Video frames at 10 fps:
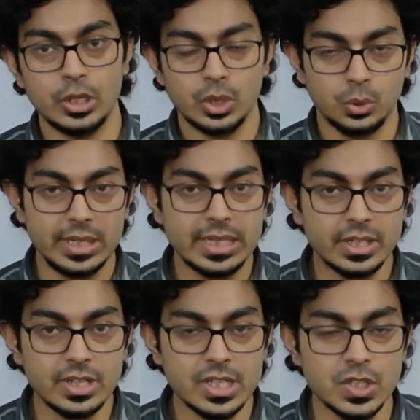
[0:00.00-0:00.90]
To
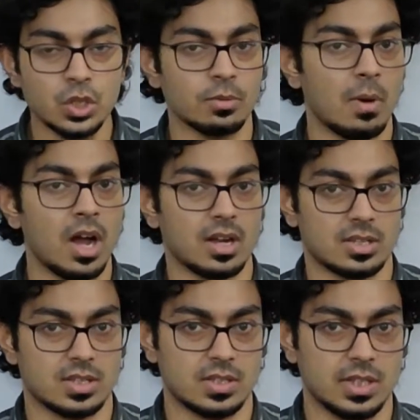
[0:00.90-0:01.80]
increase your
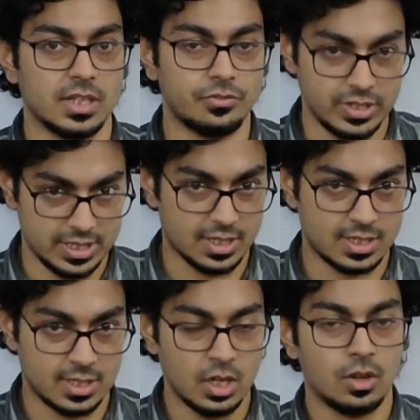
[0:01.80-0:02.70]
marks in
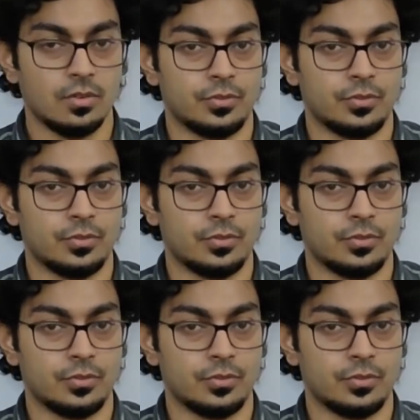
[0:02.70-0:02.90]
physics